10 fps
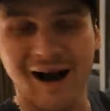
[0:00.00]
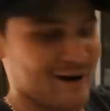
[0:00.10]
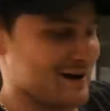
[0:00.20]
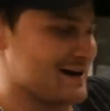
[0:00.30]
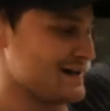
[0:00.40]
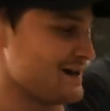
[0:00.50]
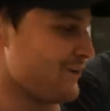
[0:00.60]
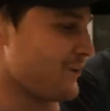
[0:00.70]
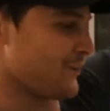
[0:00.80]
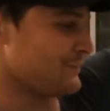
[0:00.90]
I already know
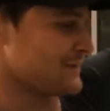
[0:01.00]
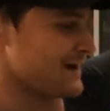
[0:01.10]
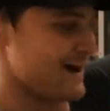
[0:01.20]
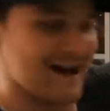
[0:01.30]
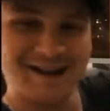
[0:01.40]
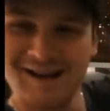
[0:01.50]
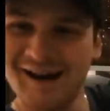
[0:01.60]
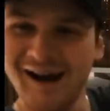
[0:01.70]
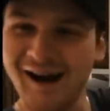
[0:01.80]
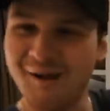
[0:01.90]
what we got.
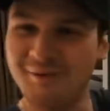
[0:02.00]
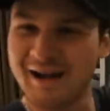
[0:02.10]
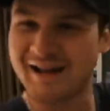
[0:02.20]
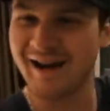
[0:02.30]
Oh my